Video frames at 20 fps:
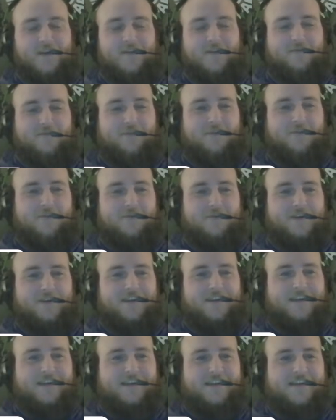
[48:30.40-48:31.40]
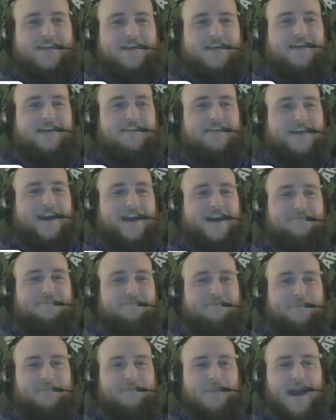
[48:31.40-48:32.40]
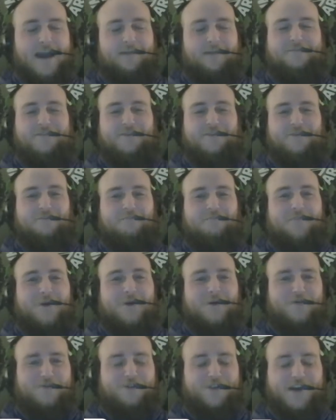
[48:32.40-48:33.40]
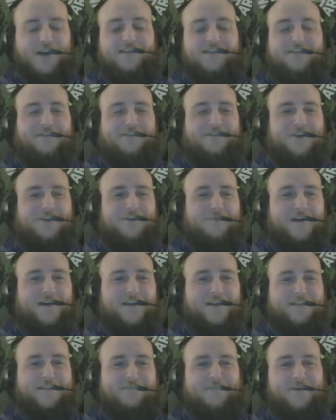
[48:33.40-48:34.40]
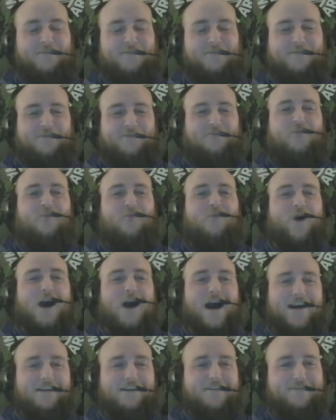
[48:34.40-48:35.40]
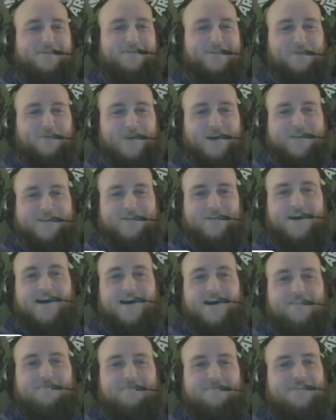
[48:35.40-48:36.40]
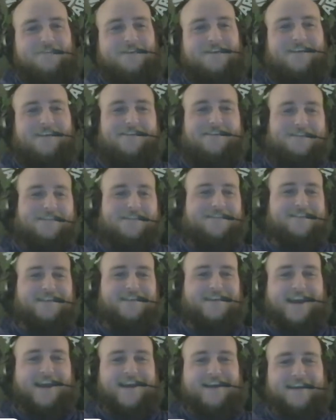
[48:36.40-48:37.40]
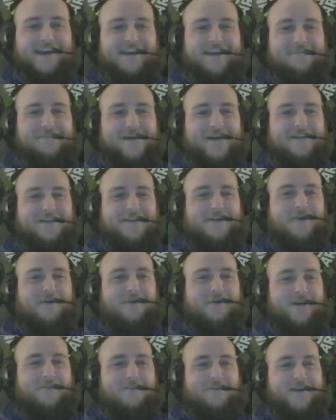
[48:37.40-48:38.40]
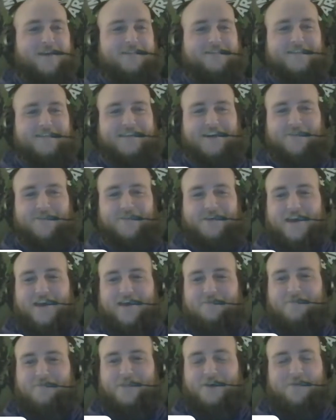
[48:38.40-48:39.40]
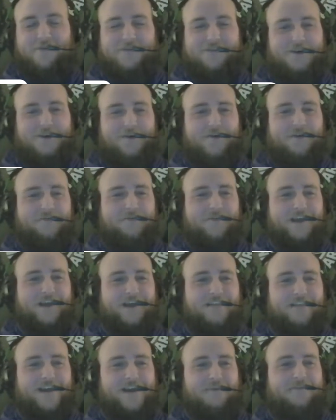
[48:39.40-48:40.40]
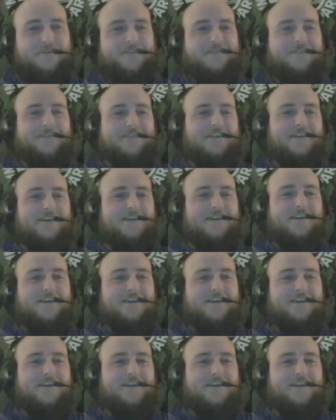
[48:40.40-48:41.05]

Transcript: made the throws when he needed. That absolute moonshot to Jeremiah Smith was wild to watch live, just because it kind of came out of nowhere based on how the game flow was going, but that was